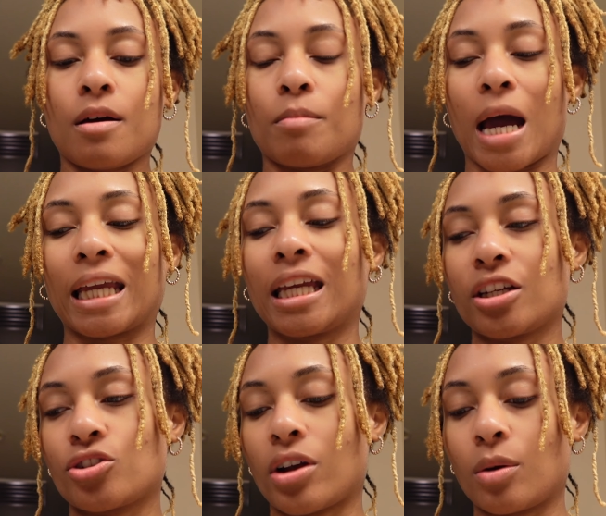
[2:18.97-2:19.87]
but I
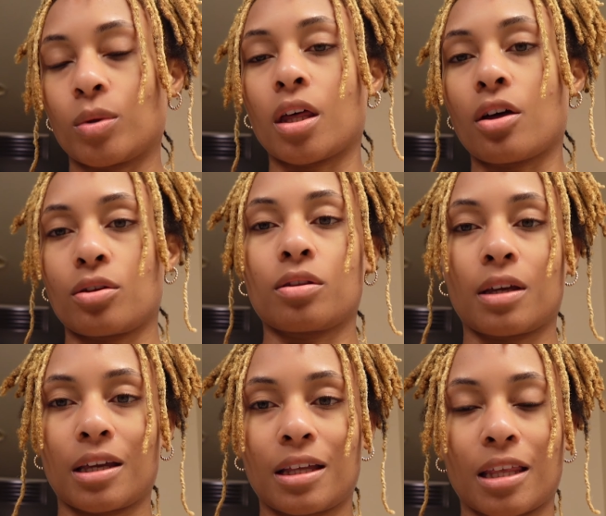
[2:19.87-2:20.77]
can't try it with the other
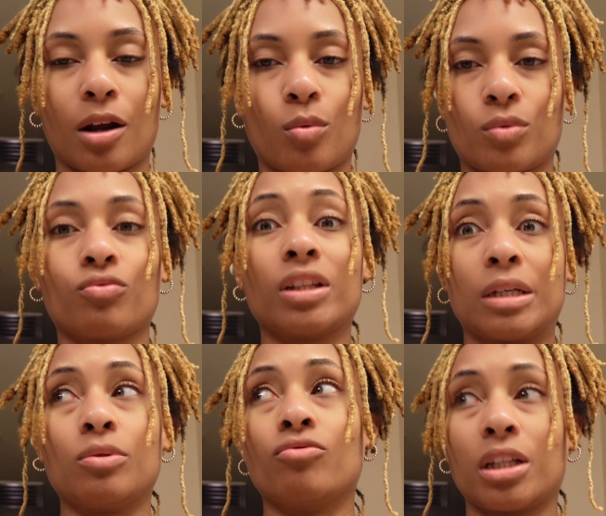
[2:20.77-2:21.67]
thing that I want
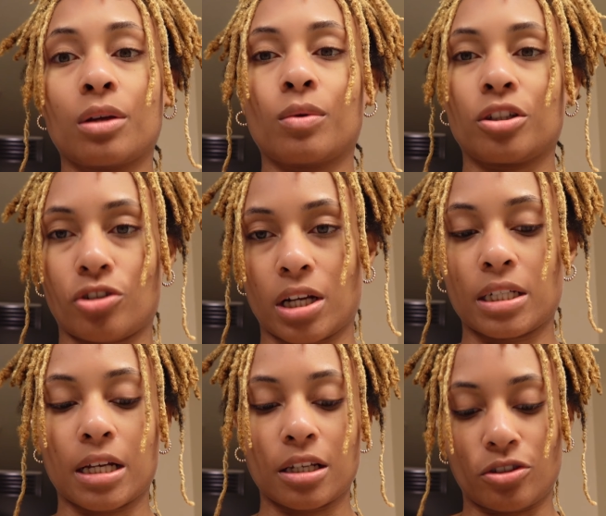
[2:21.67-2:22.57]
really, really want to try
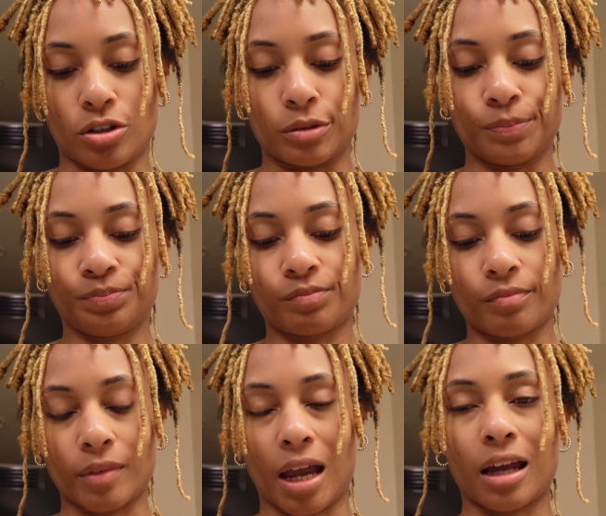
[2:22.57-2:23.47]
tonight. So
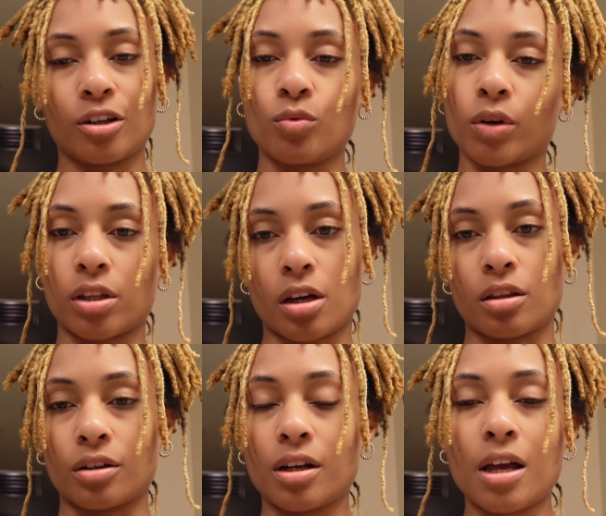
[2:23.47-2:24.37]
I gotta do one or the
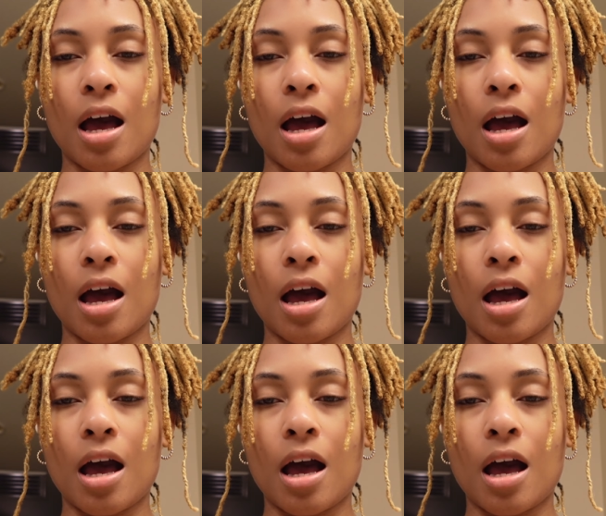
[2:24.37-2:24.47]
other.